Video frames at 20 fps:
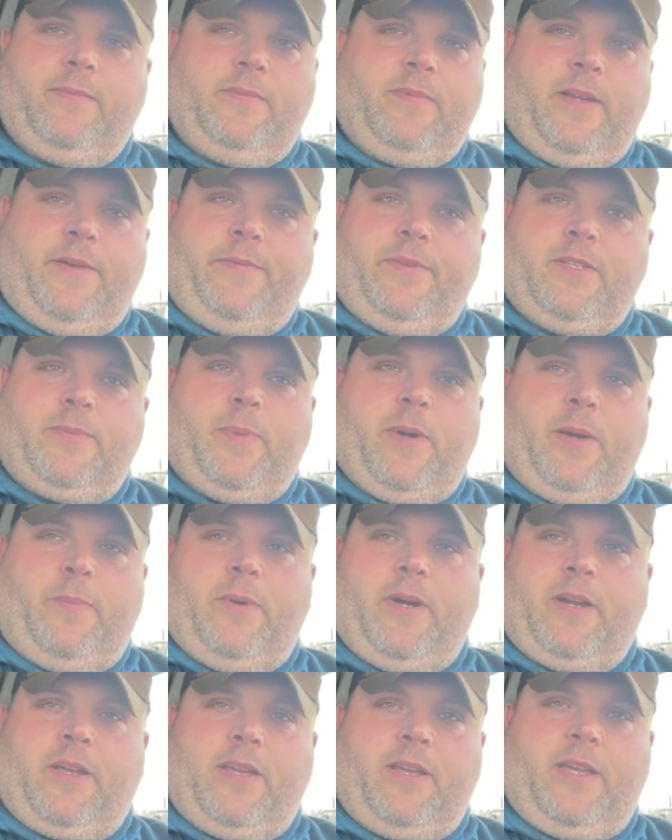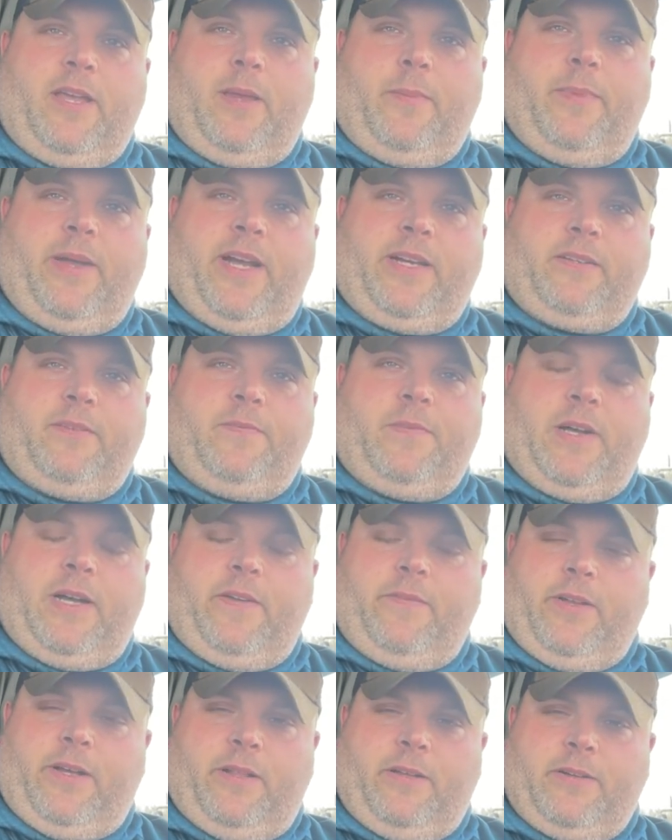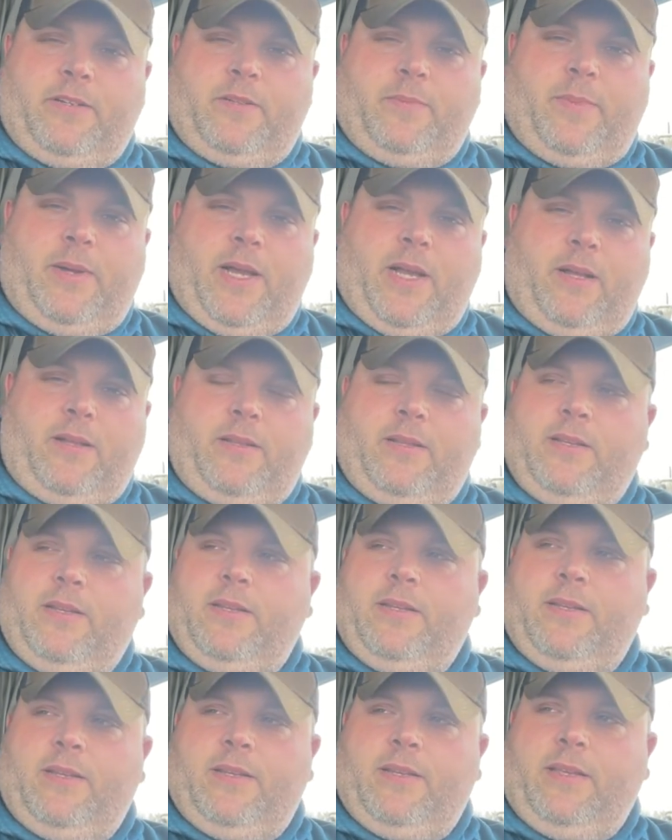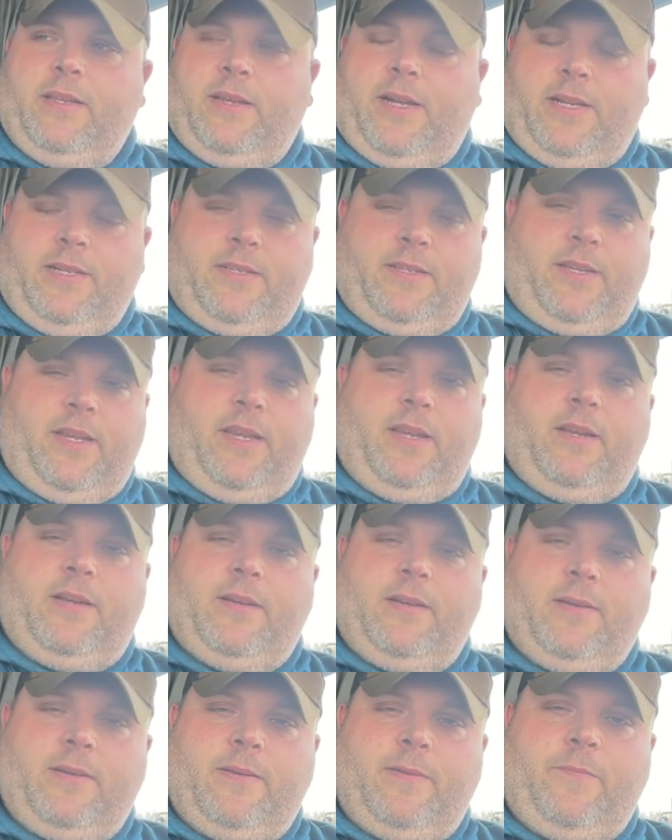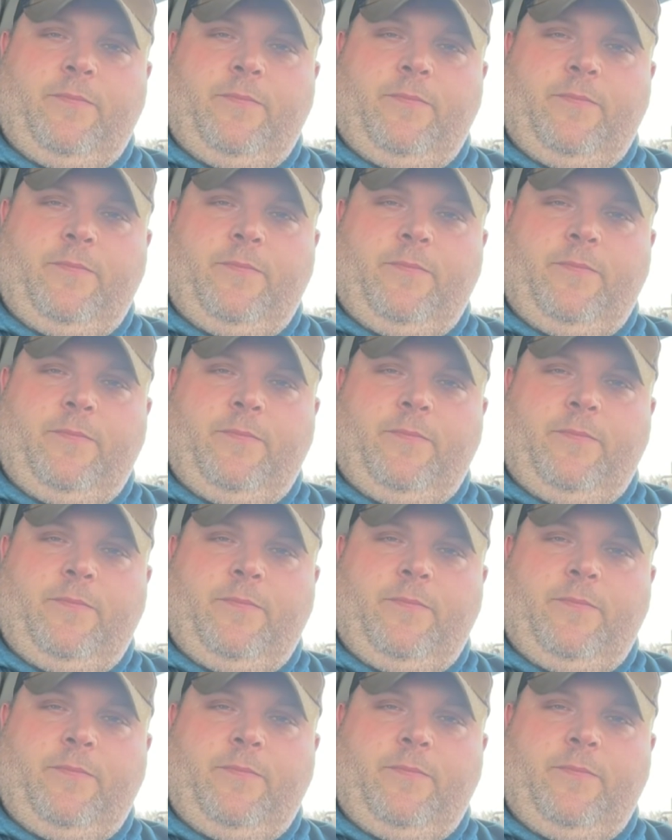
If the spot market came back to $5 a mile, I'd stay here.